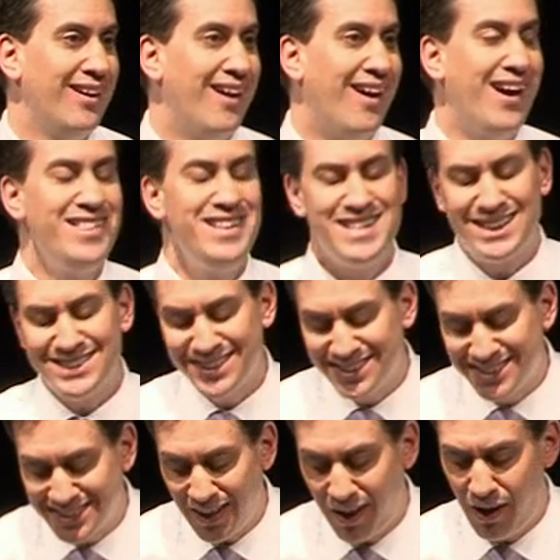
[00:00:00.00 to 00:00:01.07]
I think that's a
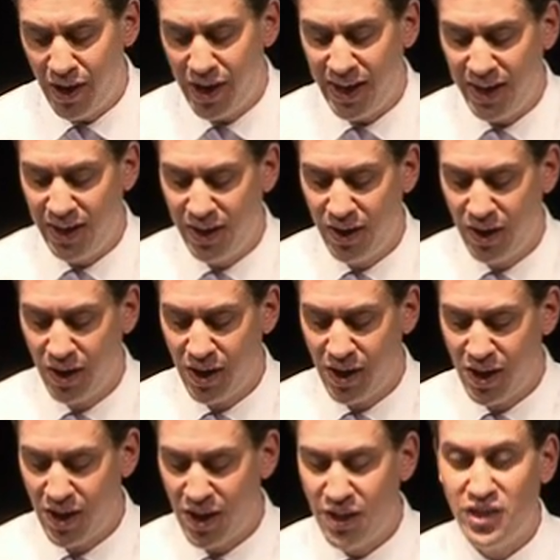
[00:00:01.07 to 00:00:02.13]
sign
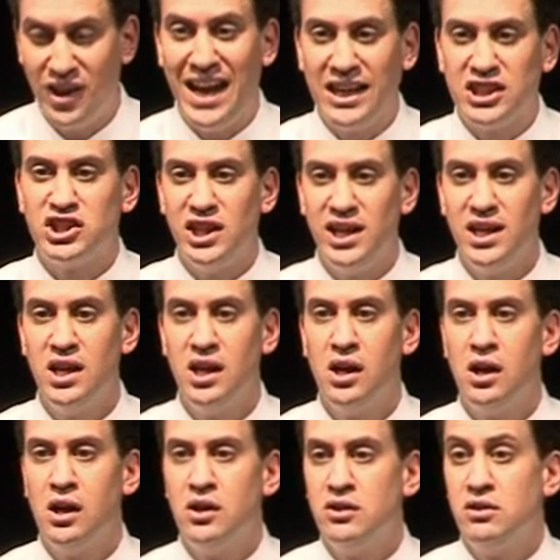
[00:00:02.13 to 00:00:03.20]
that actually
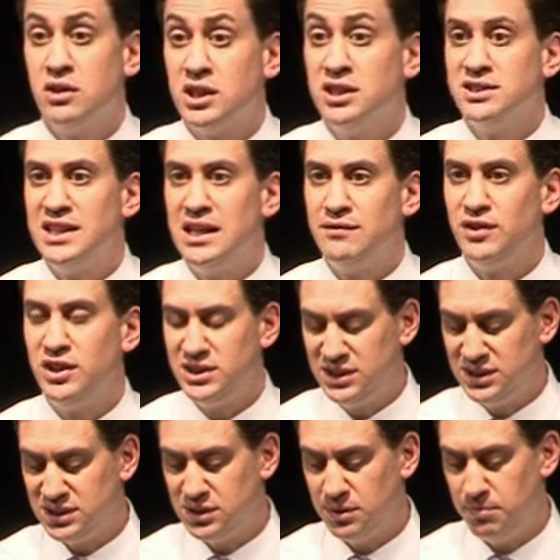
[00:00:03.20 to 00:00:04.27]
consent for the
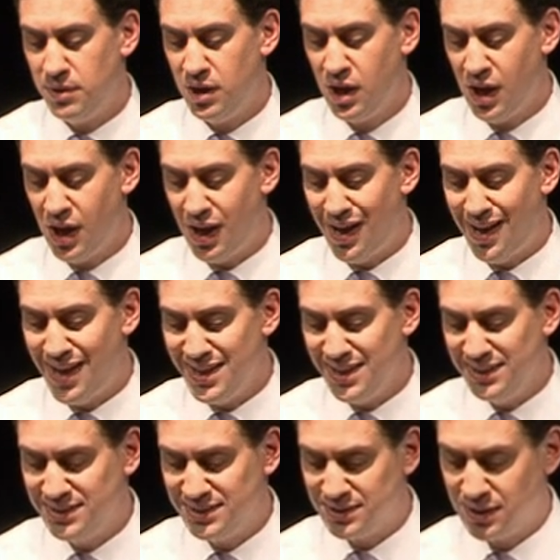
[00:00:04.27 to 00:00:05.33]
system
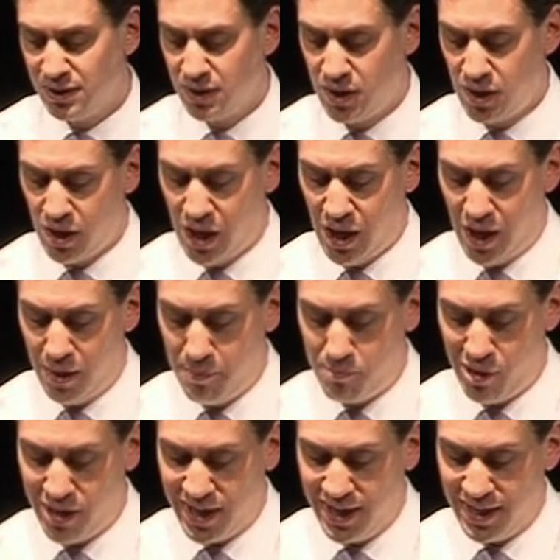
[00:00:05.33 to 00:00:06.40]
is
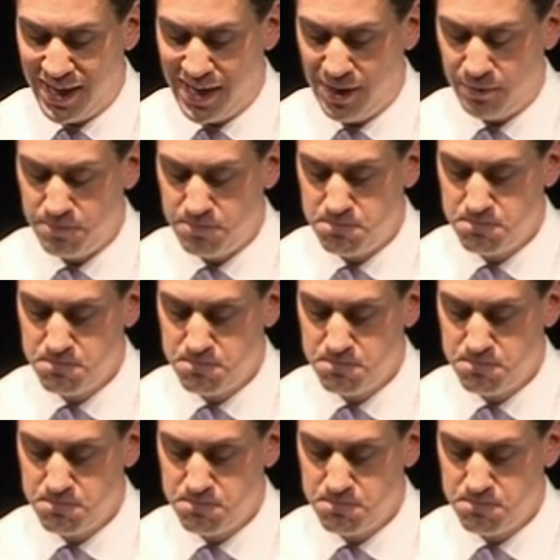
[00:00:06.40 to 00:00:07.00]
breaking down.